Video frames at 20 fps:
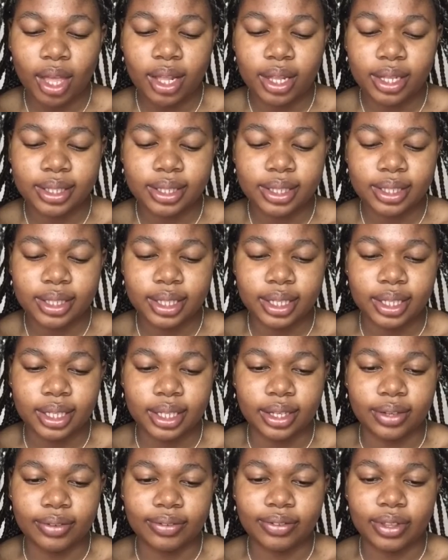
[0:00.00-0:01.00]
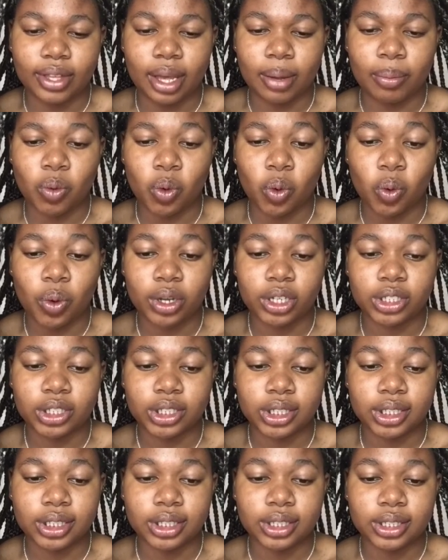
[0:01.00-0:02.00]
Let's see if there are more
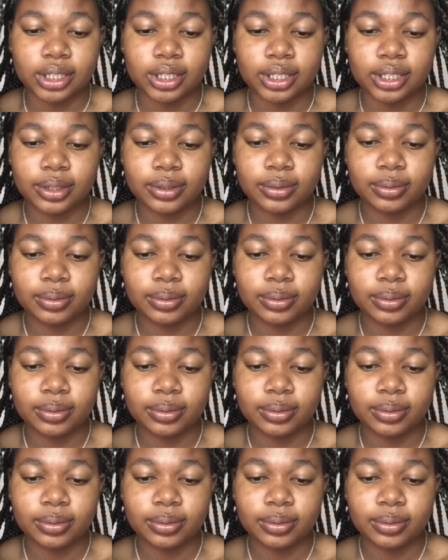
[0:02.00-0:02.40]
questions.